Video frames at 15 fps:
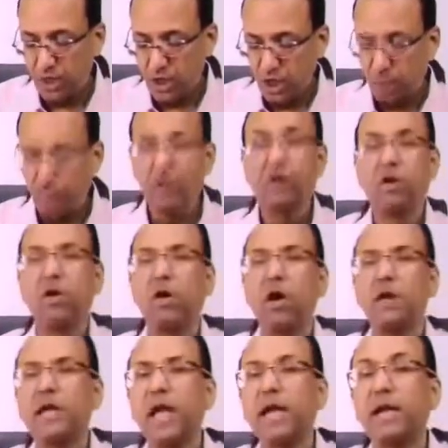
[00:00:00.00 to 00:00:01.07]
We'll draw
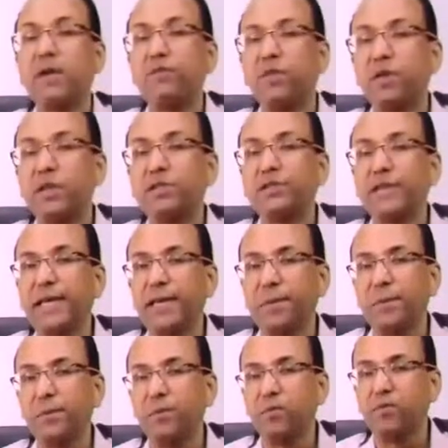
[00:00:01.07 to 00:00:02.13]
a diagram for the
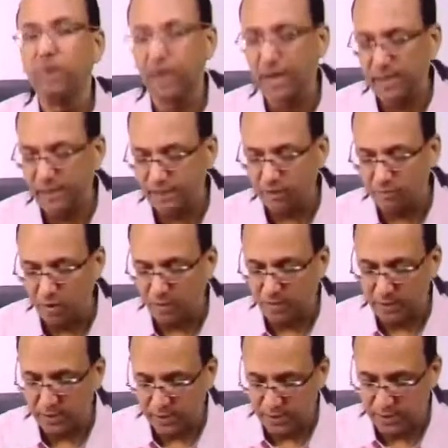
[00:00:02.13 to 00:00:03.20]
same, but at this
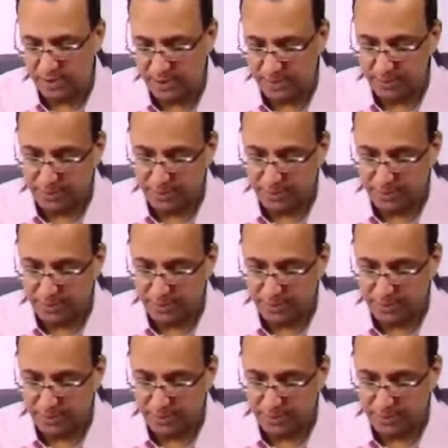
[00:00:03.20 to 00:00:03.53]
moment tell